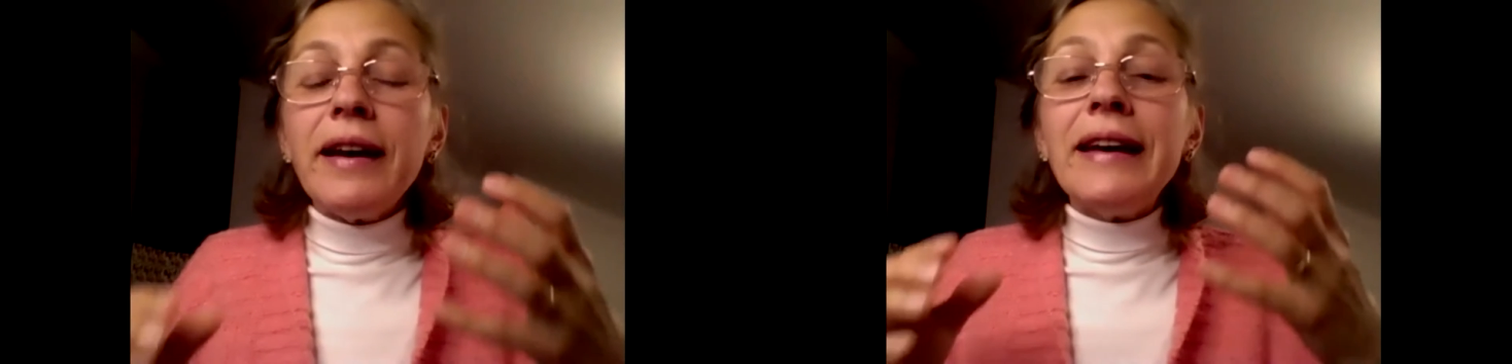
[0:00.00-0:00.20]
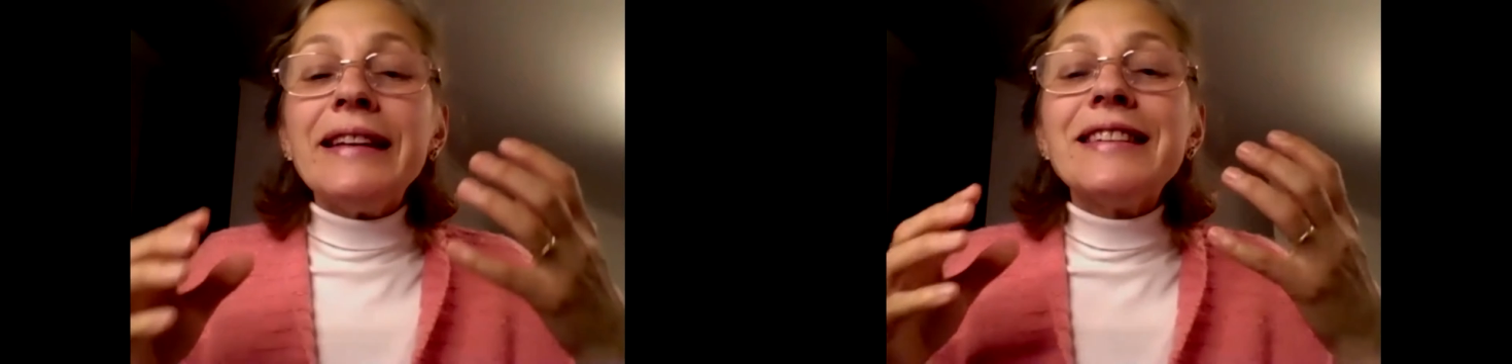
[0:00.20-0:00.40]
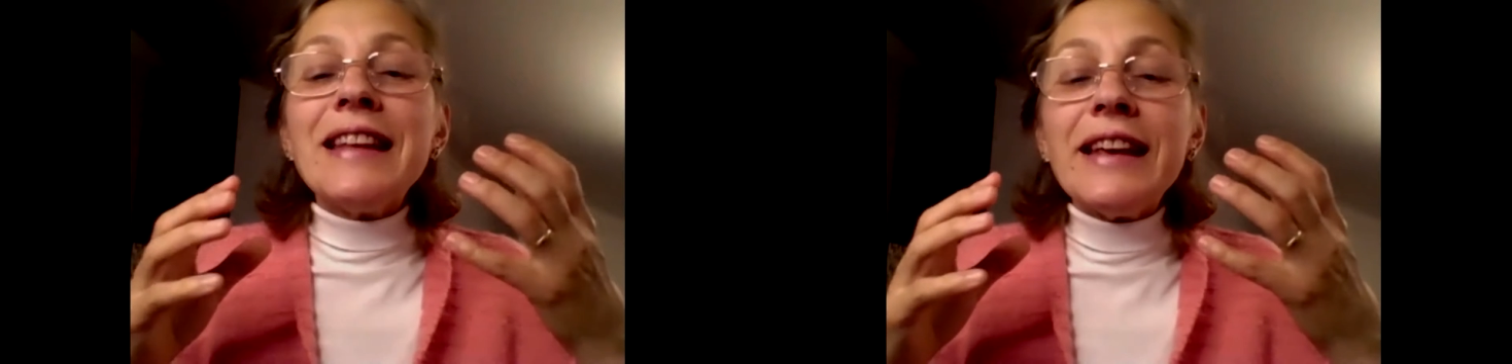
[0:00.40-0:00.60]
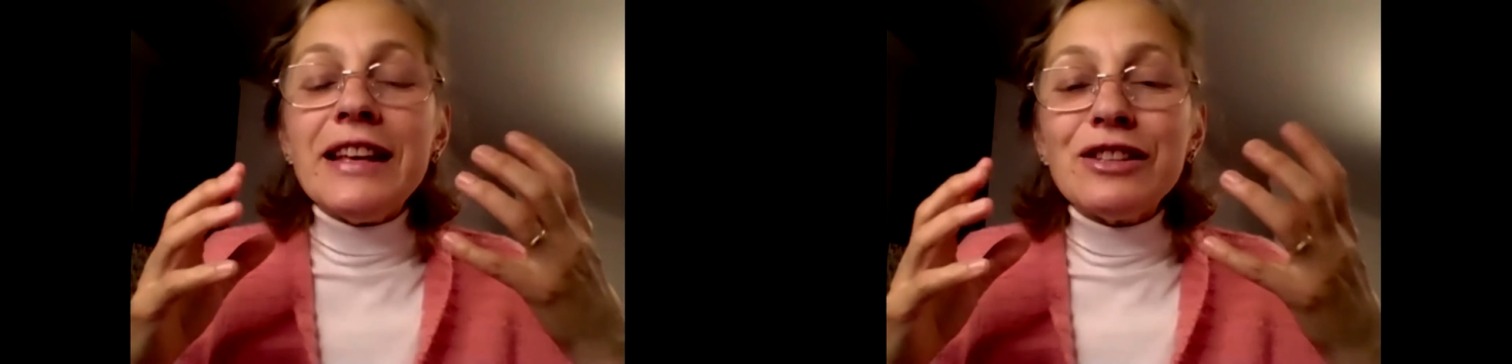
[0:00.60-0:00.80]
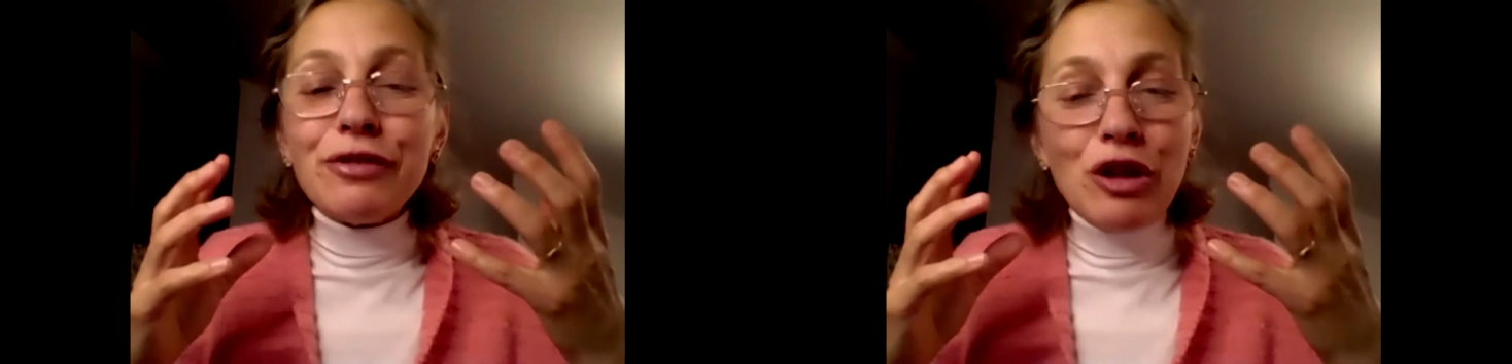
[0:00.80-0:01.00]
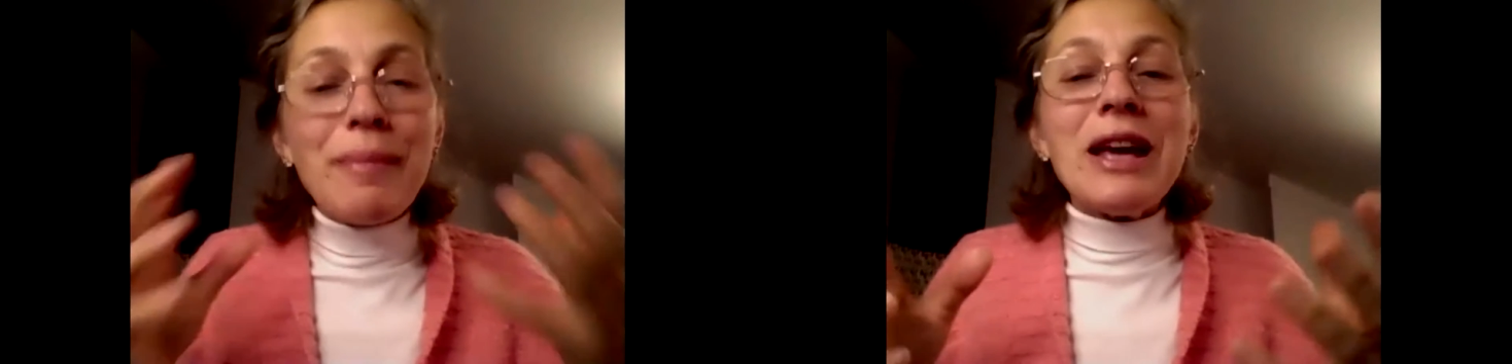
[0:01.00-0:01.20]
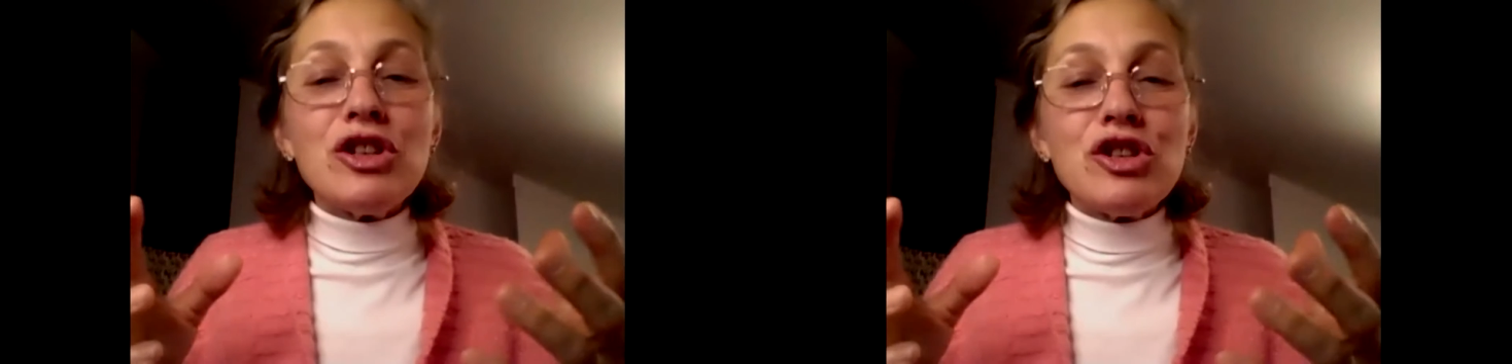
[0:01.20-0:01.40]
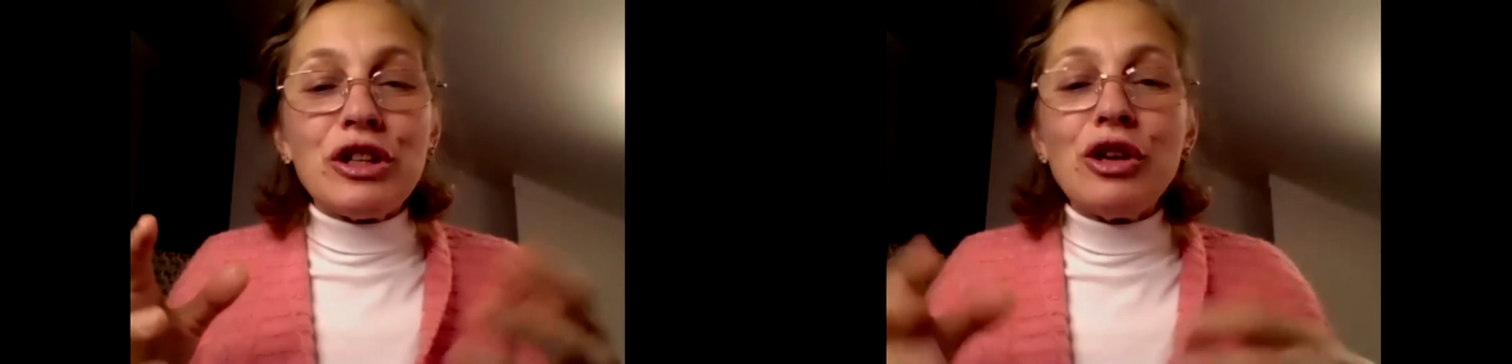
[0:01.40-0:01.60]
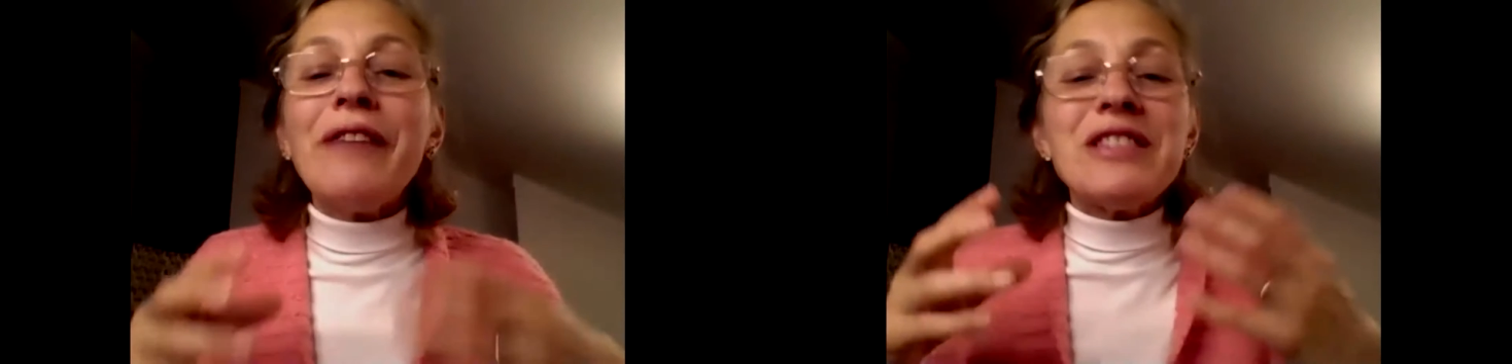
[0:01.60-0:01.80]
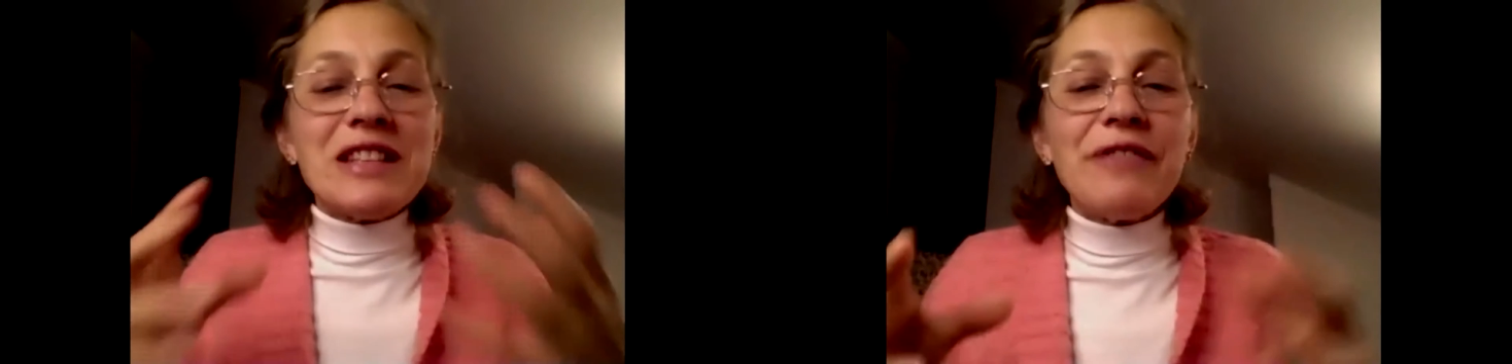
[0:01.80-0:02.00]
It's an inflammation. You
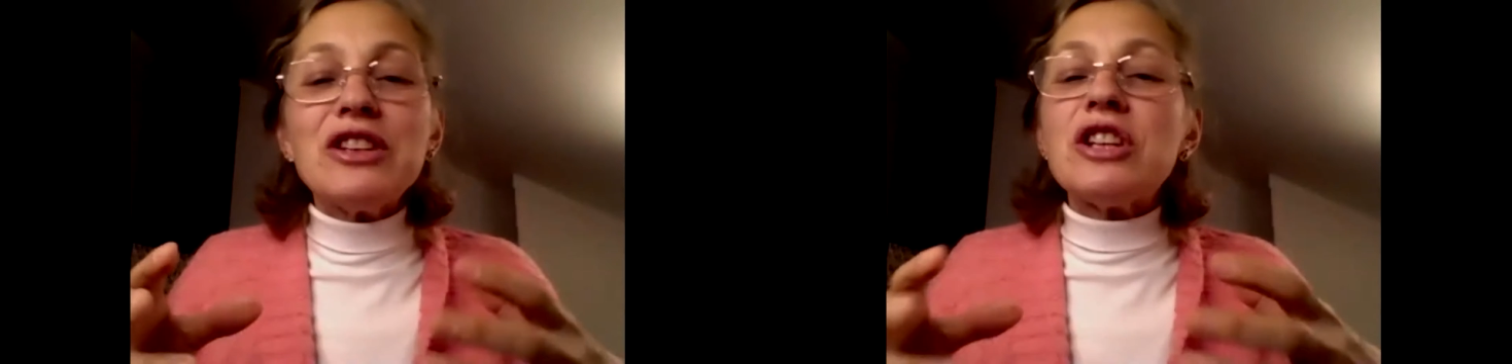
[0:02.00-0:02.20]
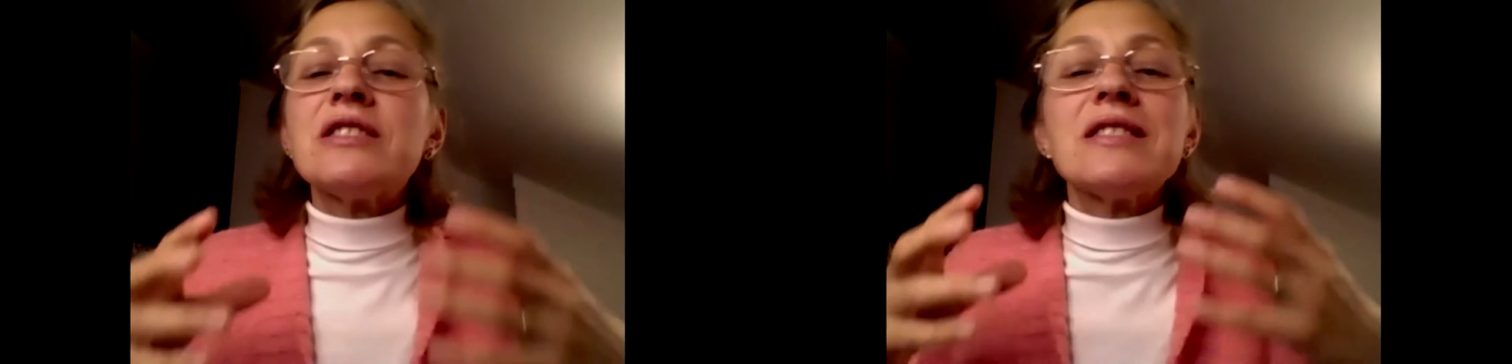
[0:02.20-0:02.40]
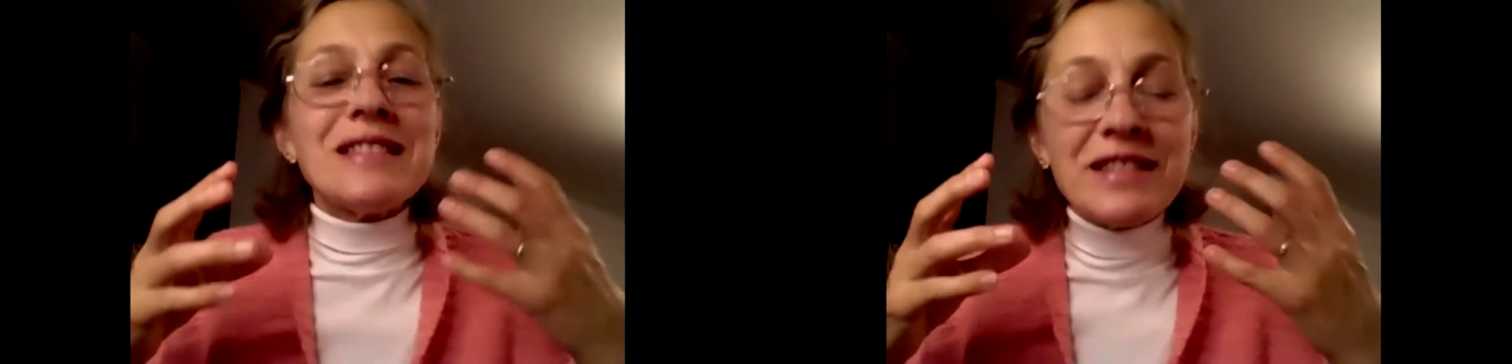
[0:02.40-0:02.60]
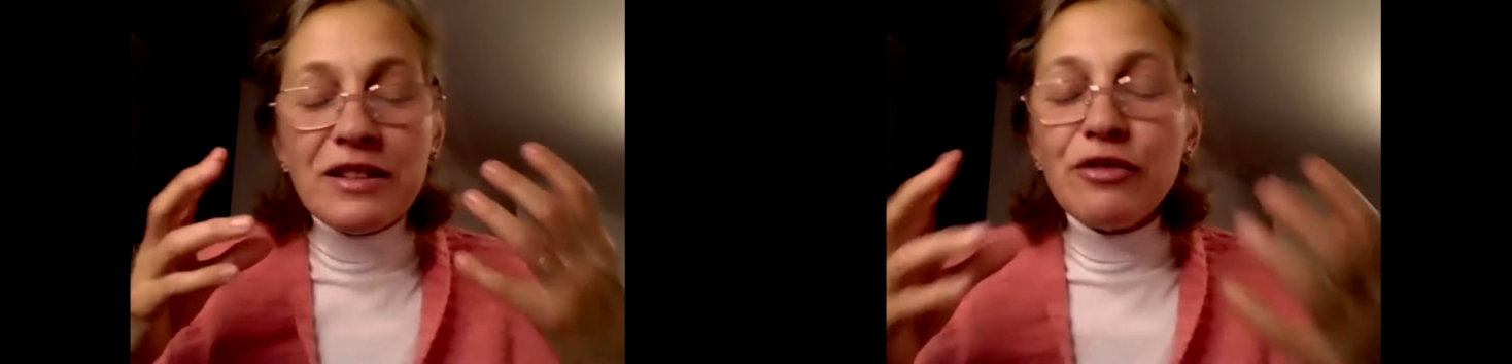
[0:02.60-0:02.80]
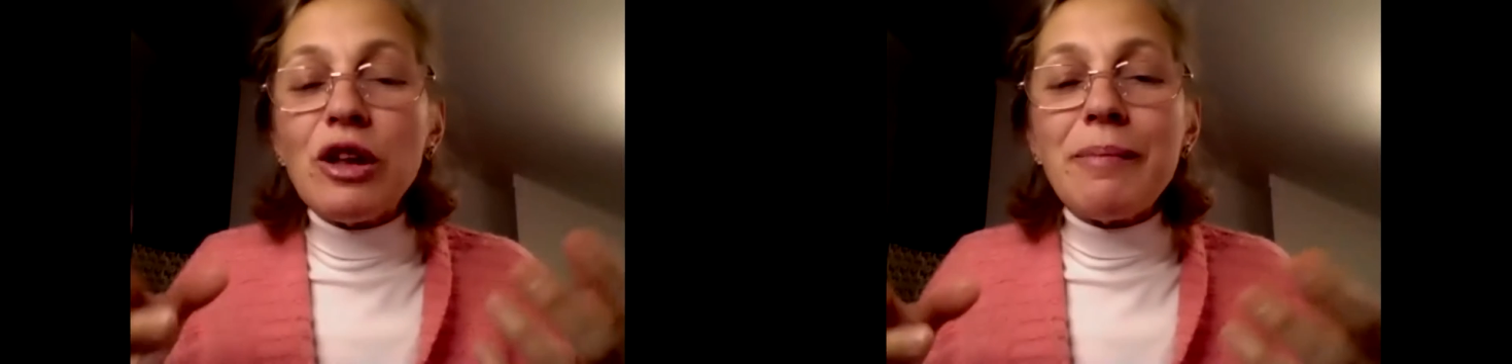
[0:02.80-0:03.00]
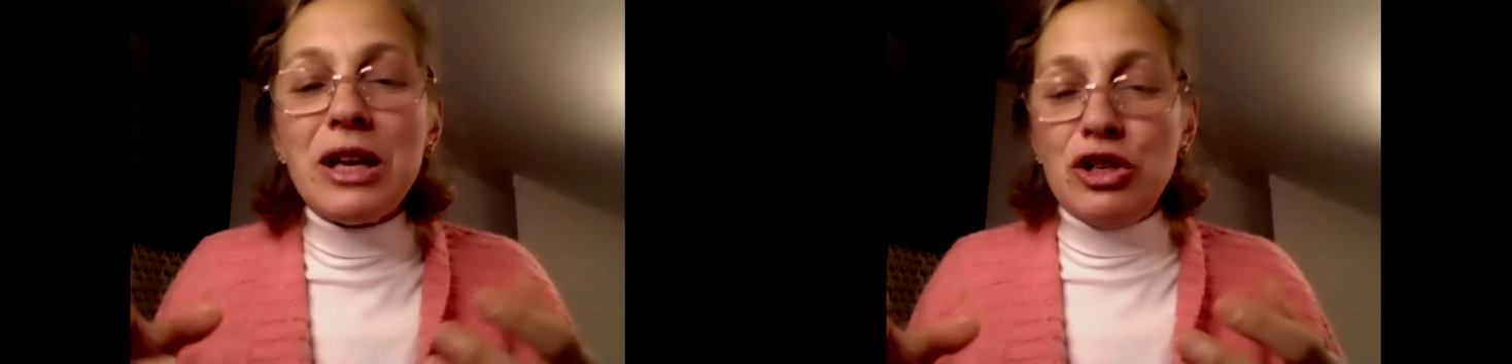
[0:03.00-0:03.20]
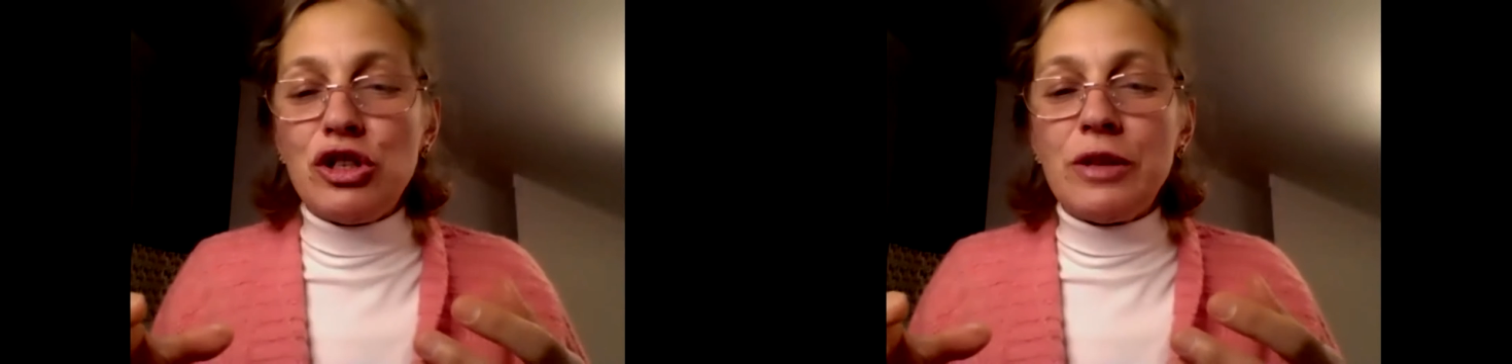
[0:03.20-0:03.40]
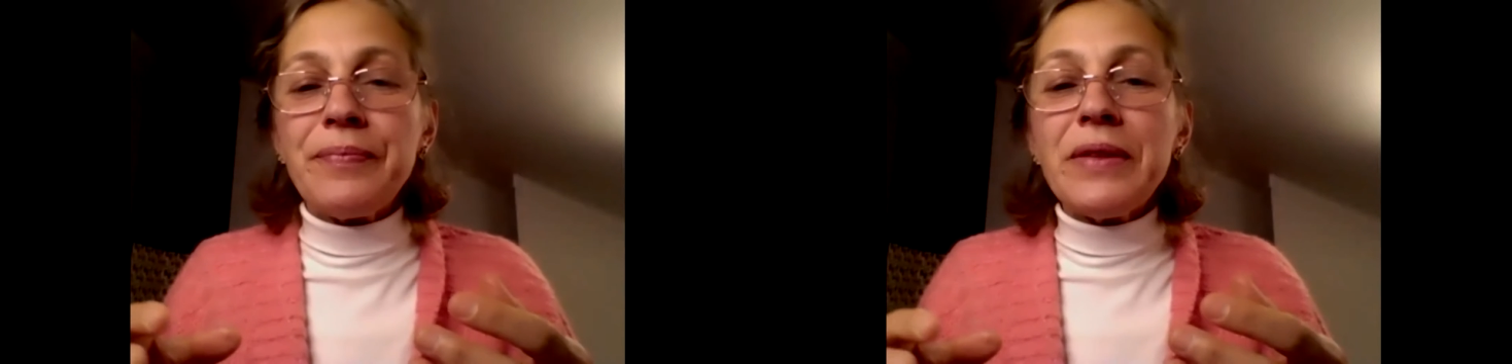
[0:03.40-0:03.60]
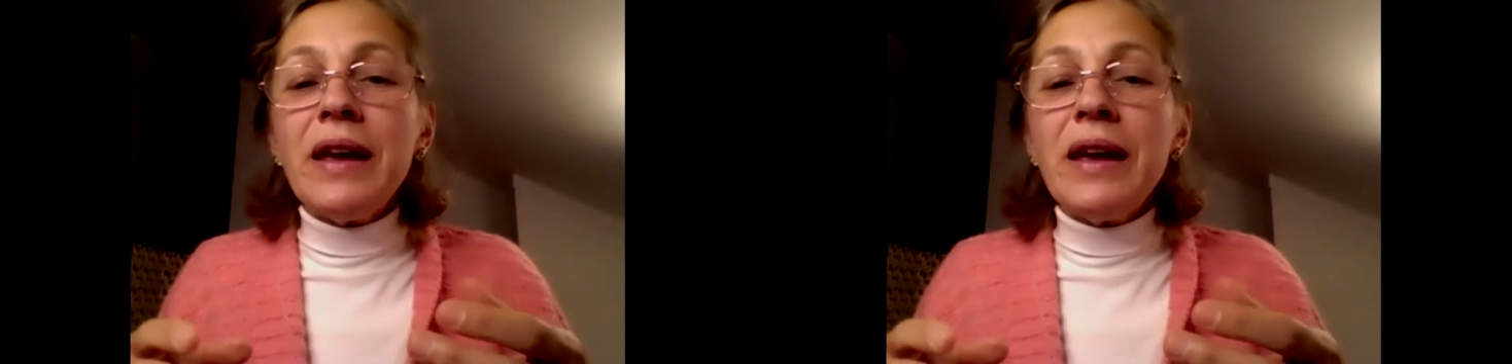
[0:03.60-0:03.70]
have esophagitis, it's inflammation.